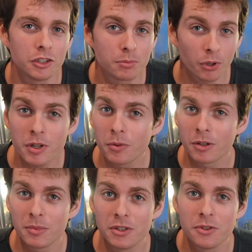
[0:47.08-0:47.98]
you probably want
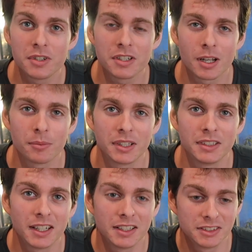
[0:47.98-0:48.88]
to be using something
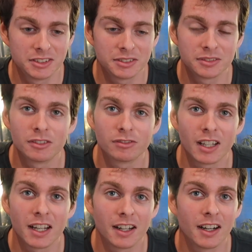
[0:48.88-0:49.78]
that is a
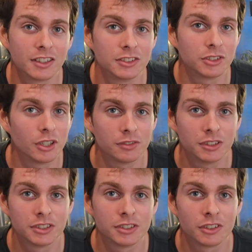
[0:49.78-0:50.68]
flat, hard
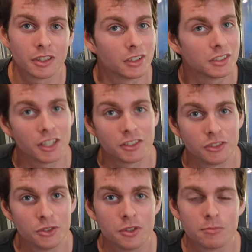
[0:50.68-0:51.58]
surface, such
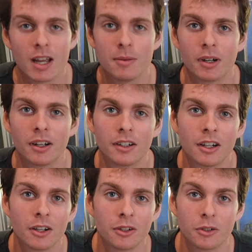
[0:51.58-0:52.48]
as newspaper
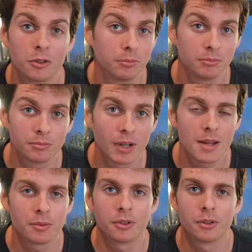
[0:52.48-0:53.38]
or
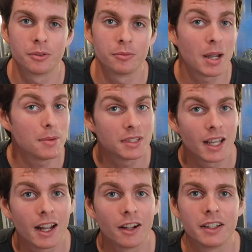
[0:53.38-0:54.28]
paper
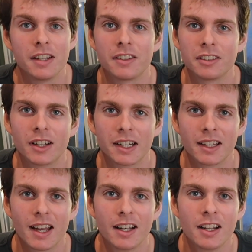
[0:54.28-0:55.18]
towel, anything like
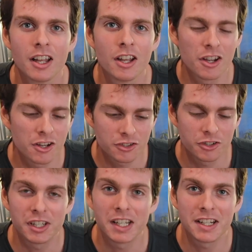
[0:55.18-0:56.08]
that. So
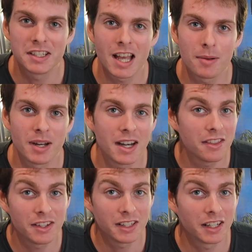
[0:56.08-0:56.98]
you can examine
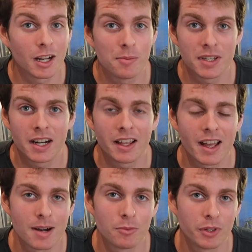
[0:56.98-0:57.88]
anything that comes out of
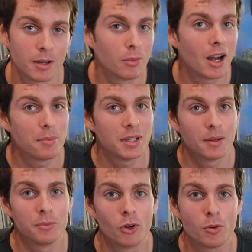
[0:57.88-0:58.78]
that animal that might be
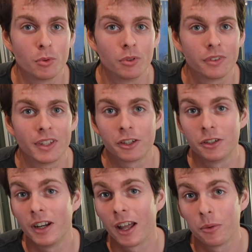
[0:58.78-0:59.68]
abnormal, that
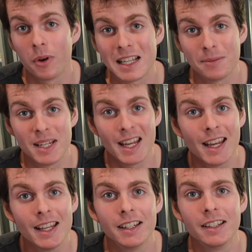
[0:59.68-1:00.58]
could otherwise be
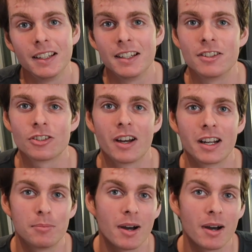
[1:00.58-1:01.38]
hidden inside a